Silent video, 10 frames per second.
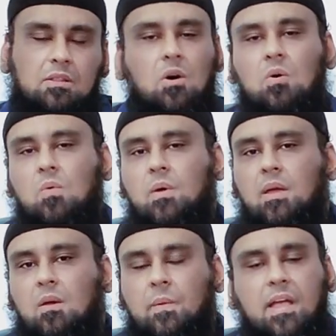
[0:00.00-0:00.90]

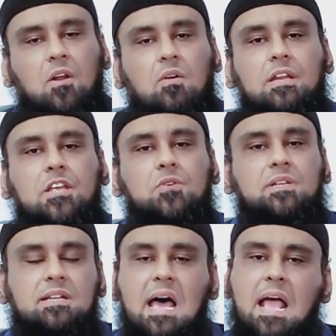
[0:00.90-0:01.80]
No, we can only
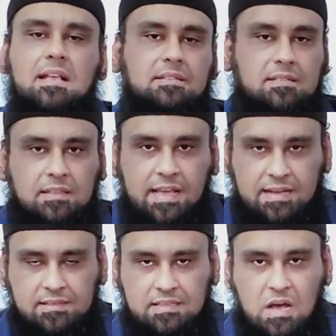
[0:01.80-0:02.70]
utilize
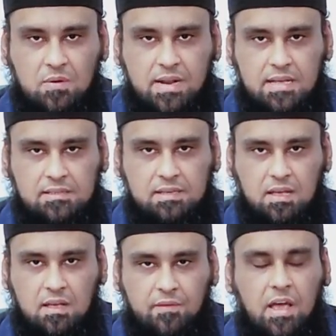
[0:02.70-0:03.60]
things nowadays.
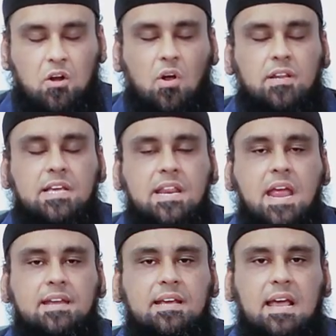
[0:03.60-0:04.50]
We are not
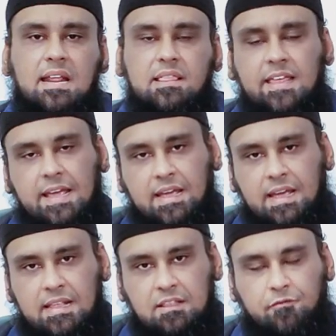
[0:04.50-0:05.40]
creating
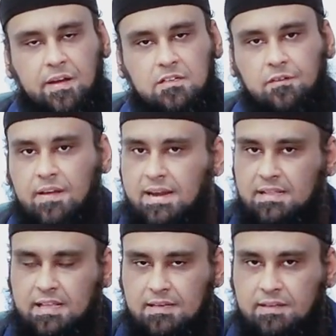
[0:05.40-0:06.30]
anything in the fields of
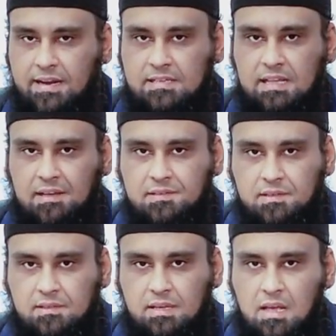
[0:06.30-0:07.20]
anything, any
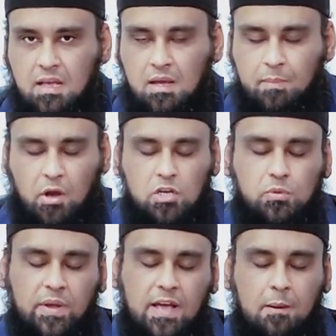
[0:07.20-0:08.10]
sciences,
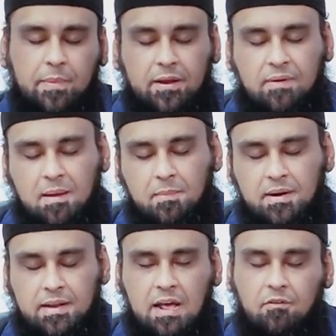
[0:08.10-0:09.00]
because we are being
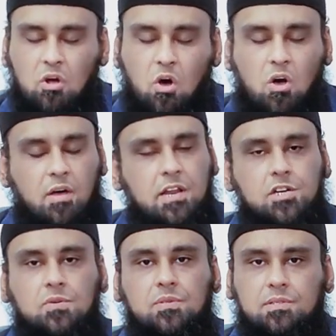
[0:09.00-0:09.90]
rambled in our own
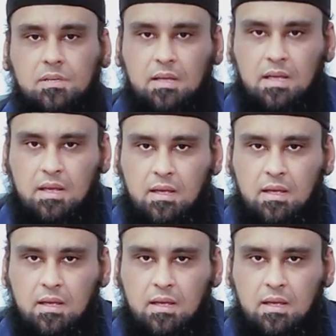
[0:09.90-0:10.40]
issues.